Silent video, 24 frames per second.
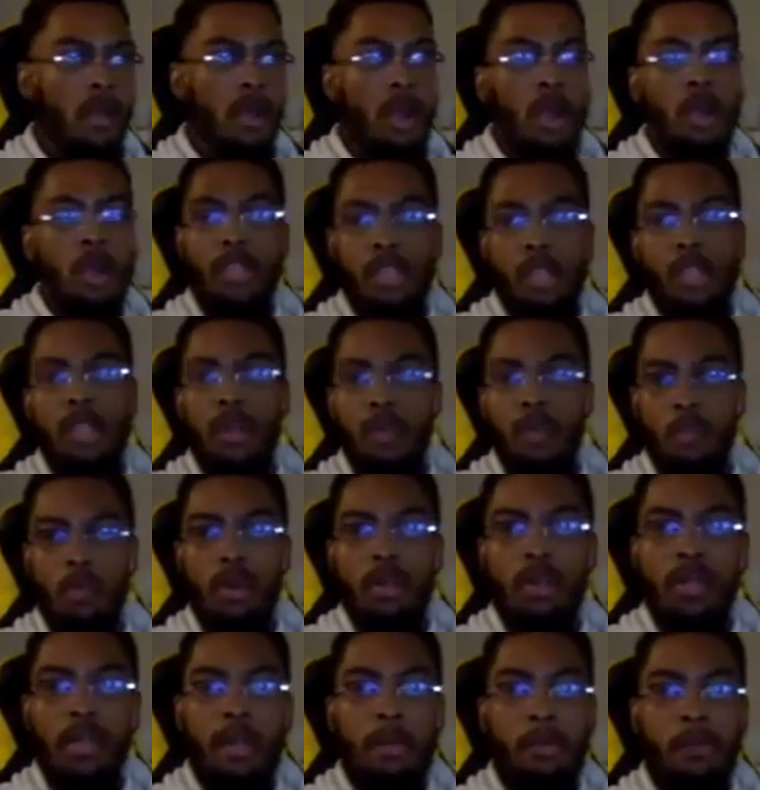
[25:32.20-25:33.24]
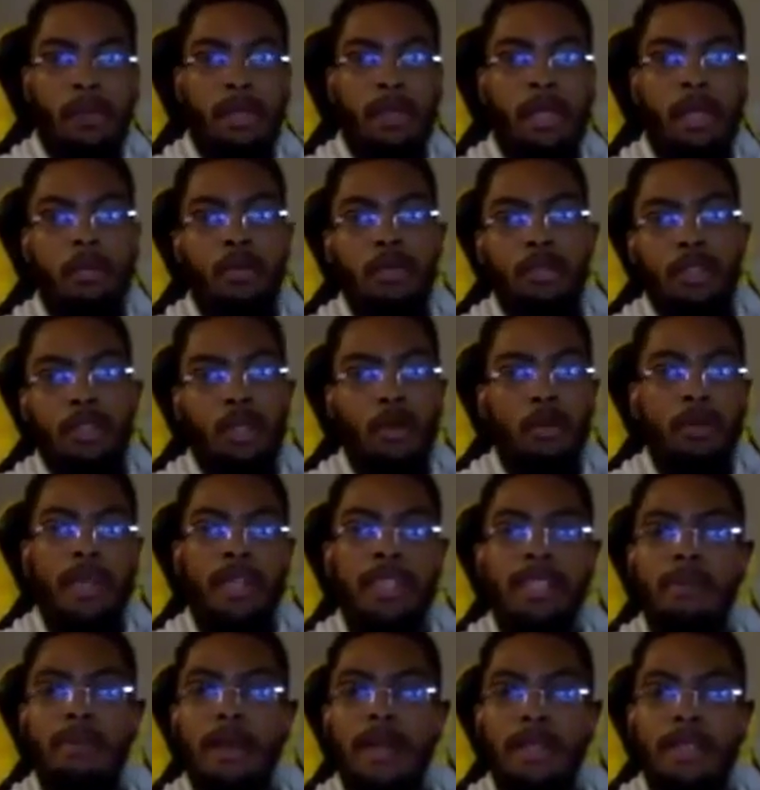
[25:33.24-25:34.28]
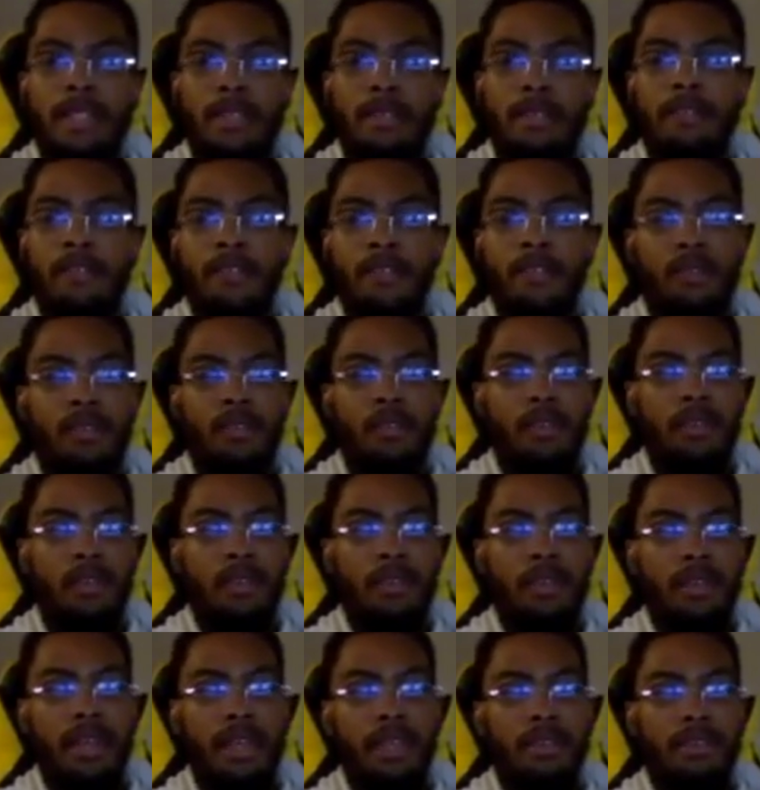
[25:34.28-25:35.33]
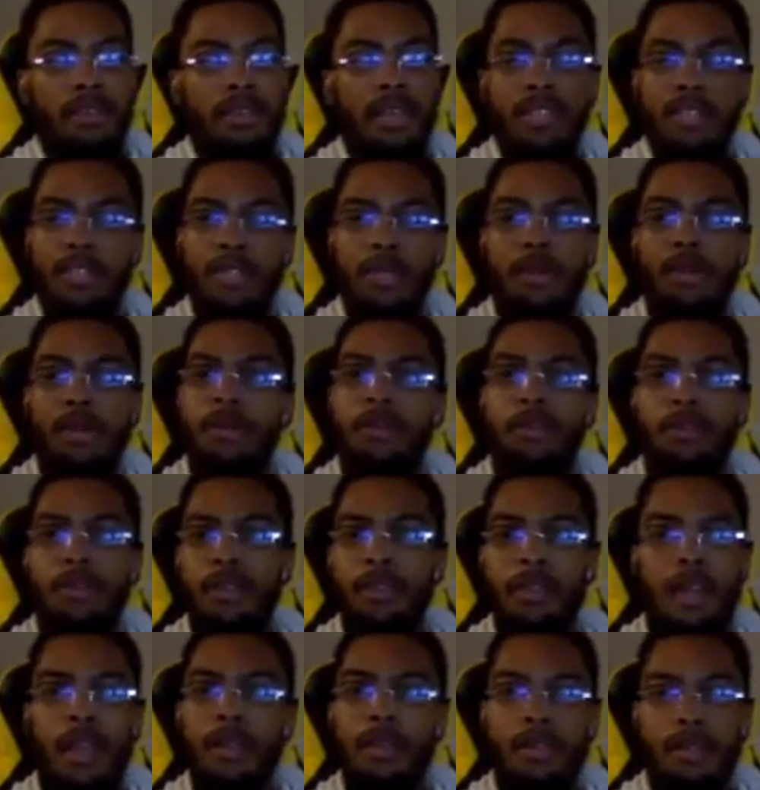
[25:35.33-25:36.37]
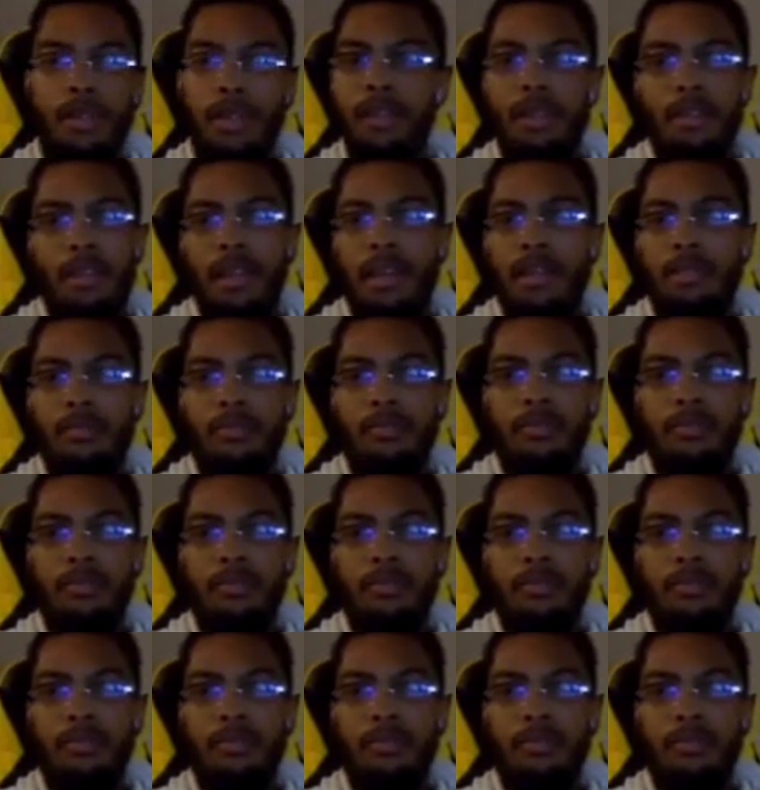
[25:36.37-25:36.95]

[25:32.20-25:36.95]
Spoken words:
okay, you can want a Lamborghini, but don't expect it for like next year. You're not gonna get it.